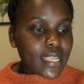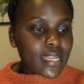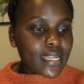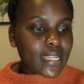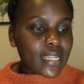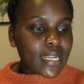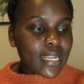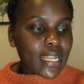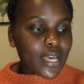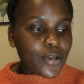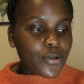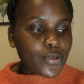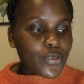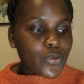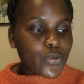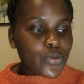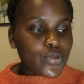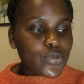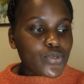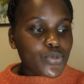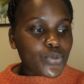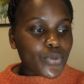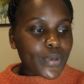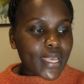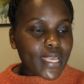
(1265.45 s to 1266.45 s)
and allow you
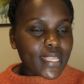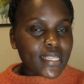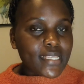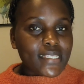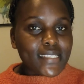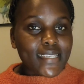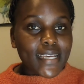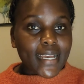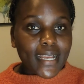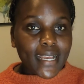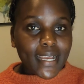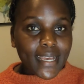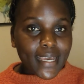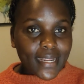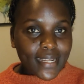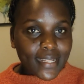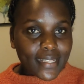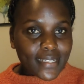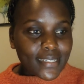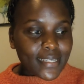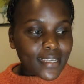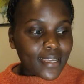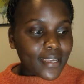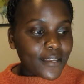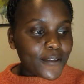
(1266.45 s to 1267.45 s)
to enter
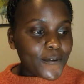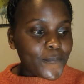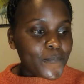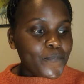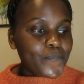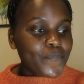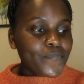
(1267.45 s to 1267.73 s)
Canada